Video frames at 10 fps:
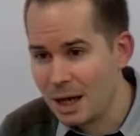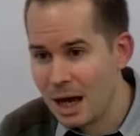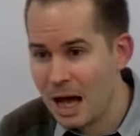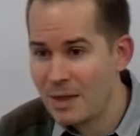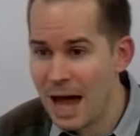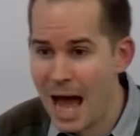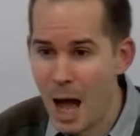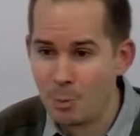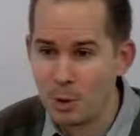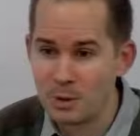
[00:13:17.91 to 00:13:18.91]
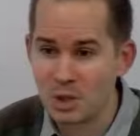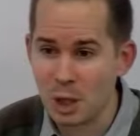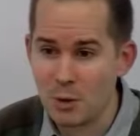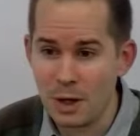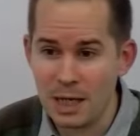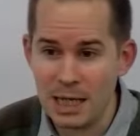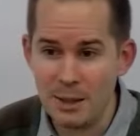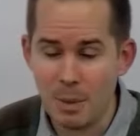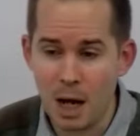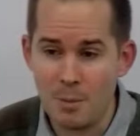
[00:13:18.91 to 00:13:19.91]
and that happens so that he
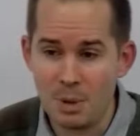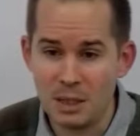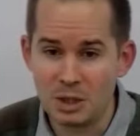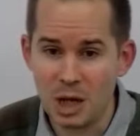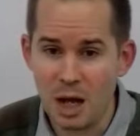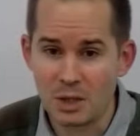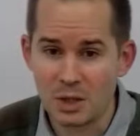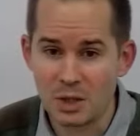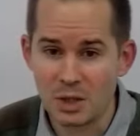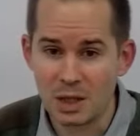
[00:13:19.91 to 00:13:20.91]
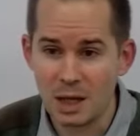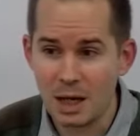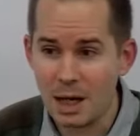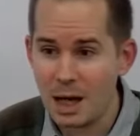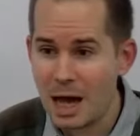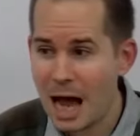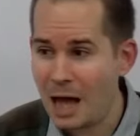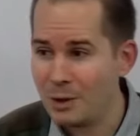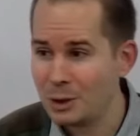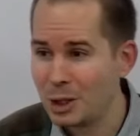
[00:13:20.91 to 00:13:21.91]
might be just
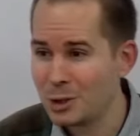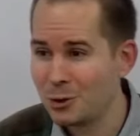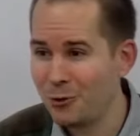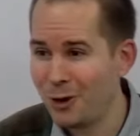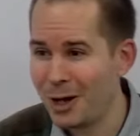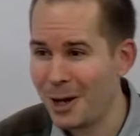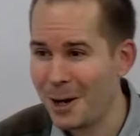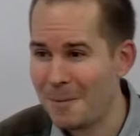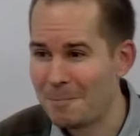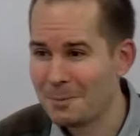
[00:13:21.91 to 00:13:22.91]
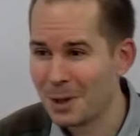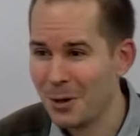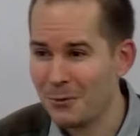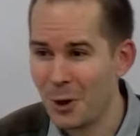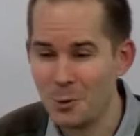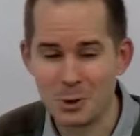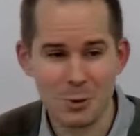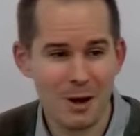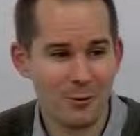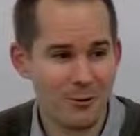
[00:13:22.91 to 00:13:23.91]
and the justifier of those who
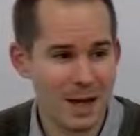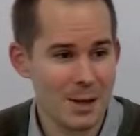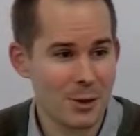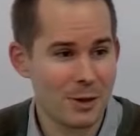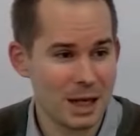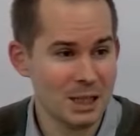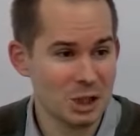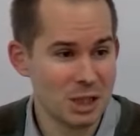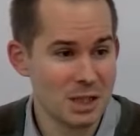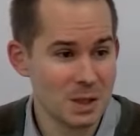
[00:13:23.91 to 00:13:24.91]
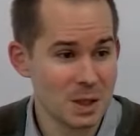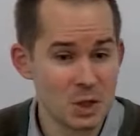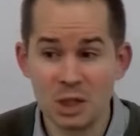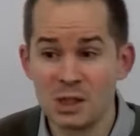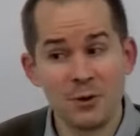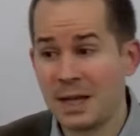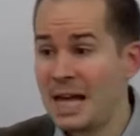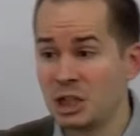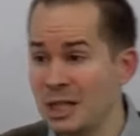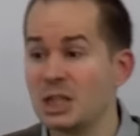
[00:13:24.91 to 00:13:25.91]
have faith in Jesus.
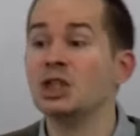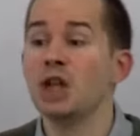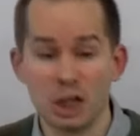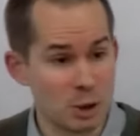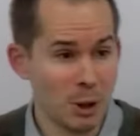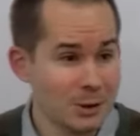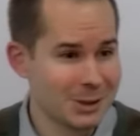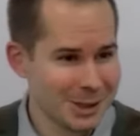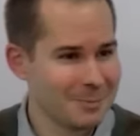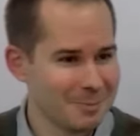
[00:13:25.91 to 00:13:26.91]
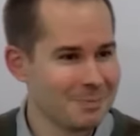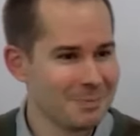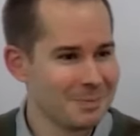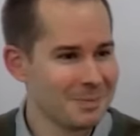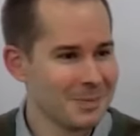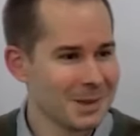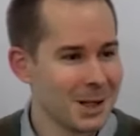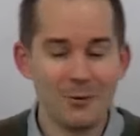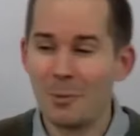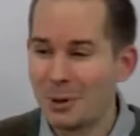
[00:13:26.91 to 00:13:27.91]
Justification is a judgment
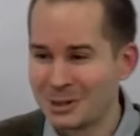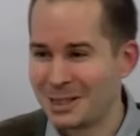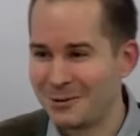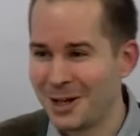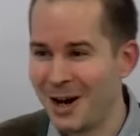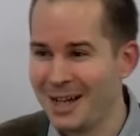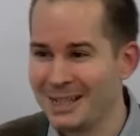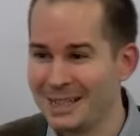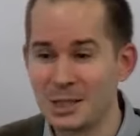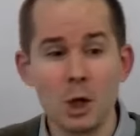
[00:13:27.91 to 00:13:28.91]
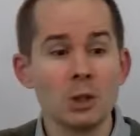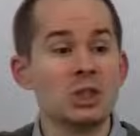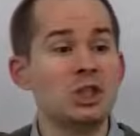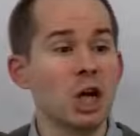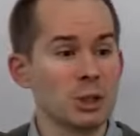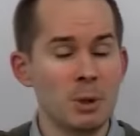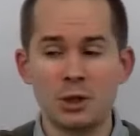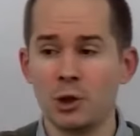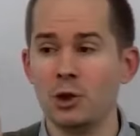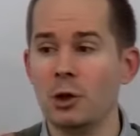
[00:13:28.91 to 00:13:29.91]
of a positive kind. It's God's
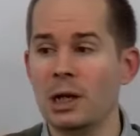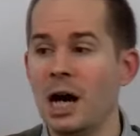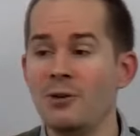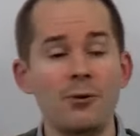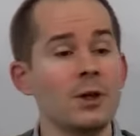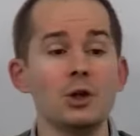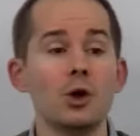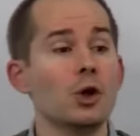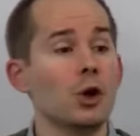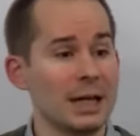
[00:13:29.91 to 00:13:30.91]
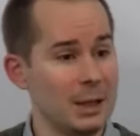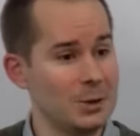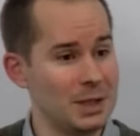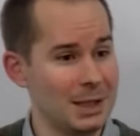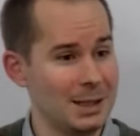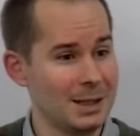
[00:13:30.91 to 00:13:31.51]
judgment on your life that you're not guilty